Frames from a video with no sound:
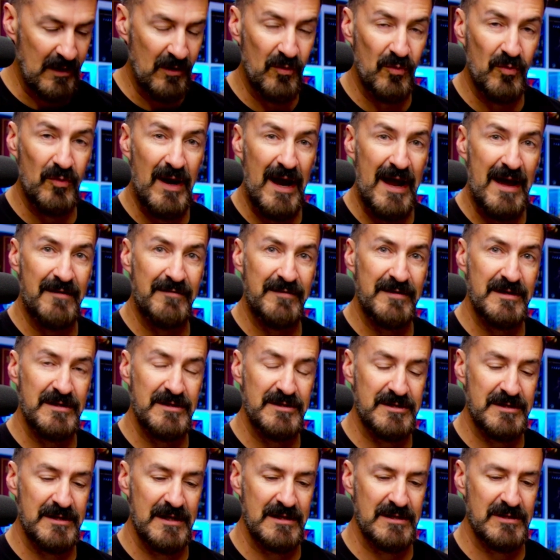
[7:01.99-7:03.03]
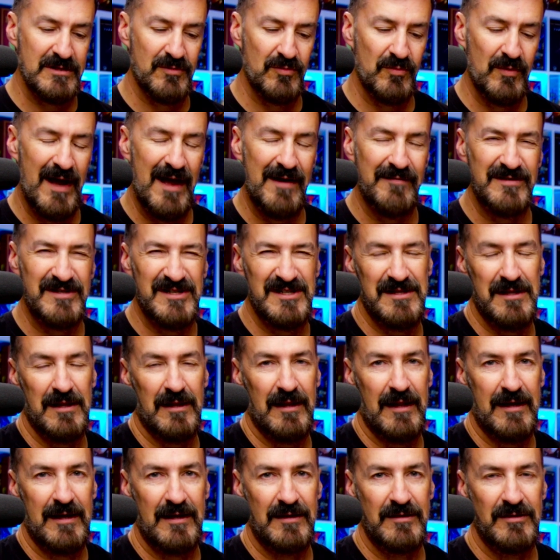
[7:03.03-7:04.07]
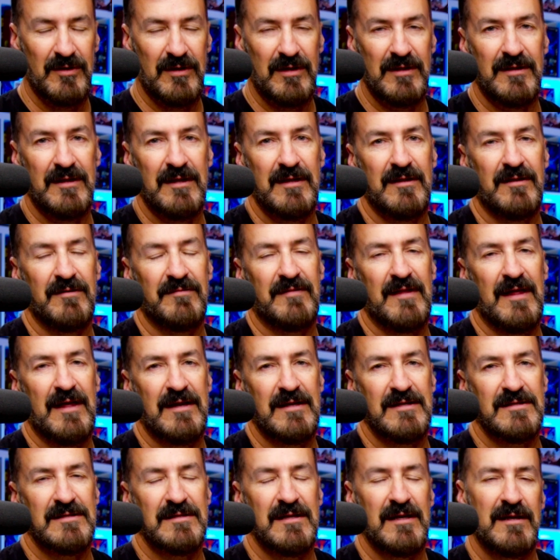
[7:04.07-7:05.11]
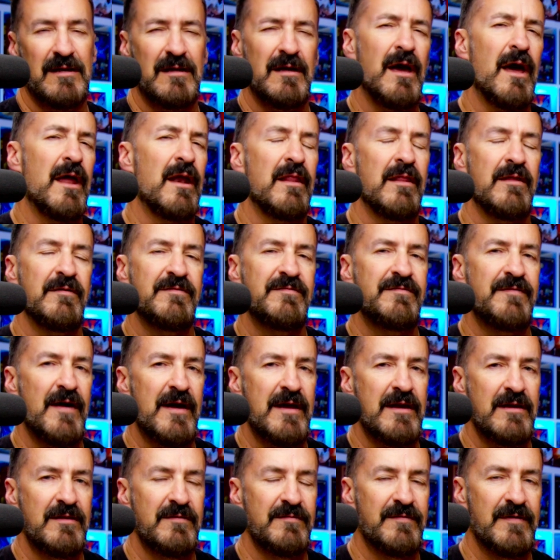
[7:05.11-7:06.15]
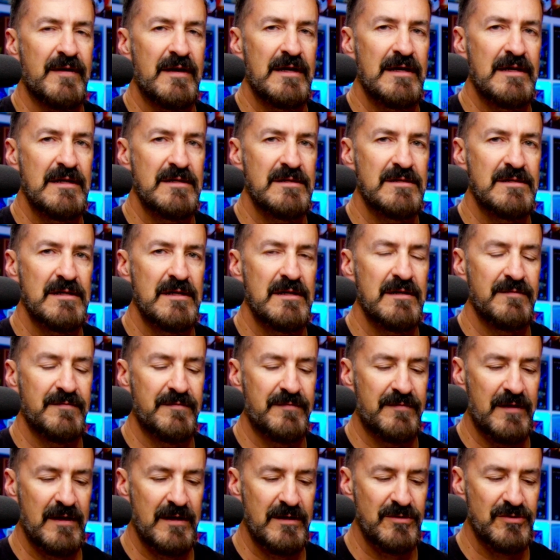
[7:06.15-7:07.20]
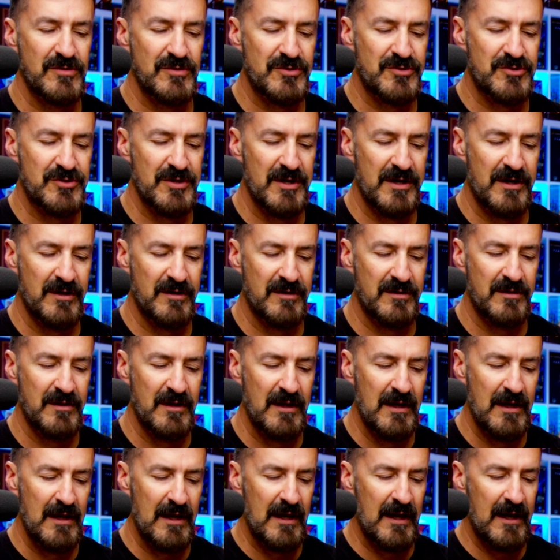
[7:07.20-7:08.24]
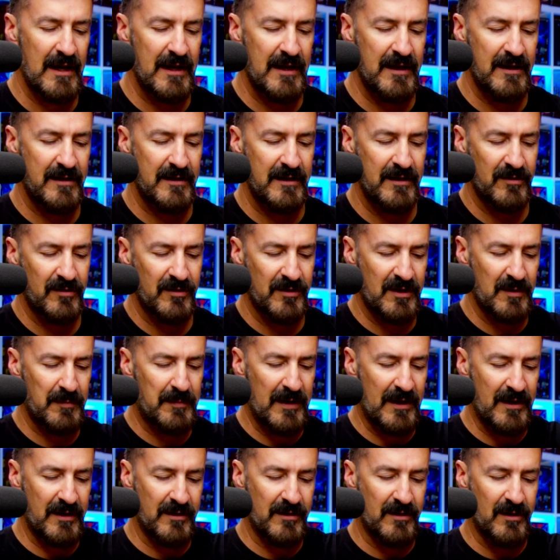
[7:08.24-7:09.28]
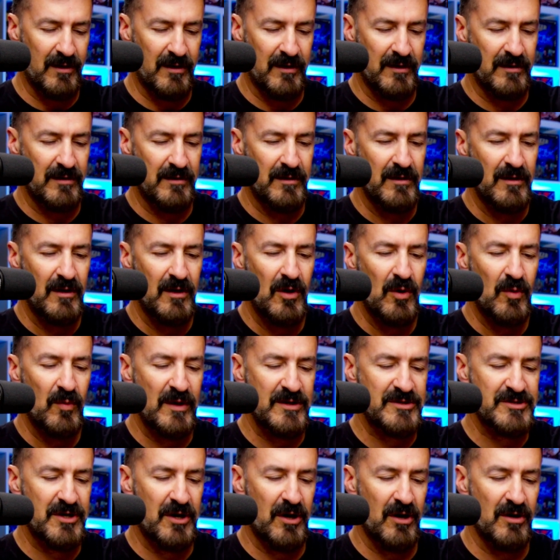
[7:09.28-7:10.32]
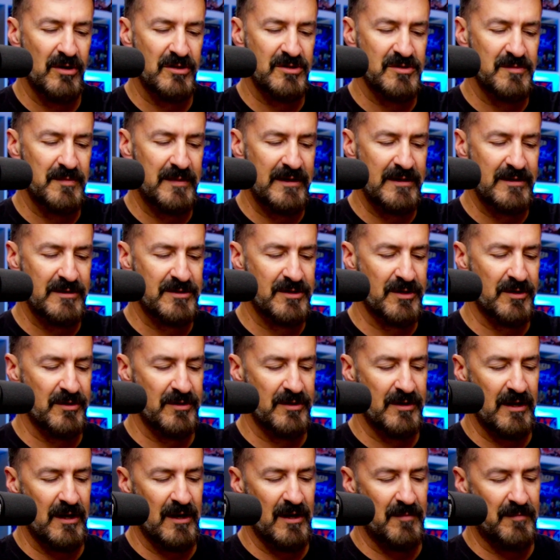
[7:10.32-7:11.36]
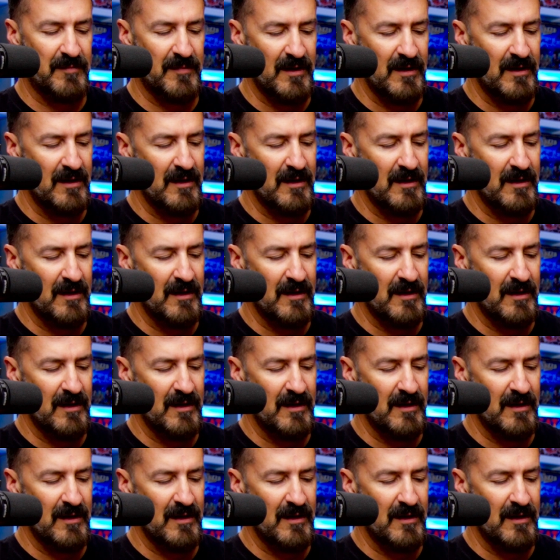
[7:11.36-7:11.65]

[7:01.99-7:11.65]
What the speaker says: Ravage, that's ravaging the land. You can think of that as like kind of the fighting phase if things are triggered, and it'll depend on which cards are being turned up.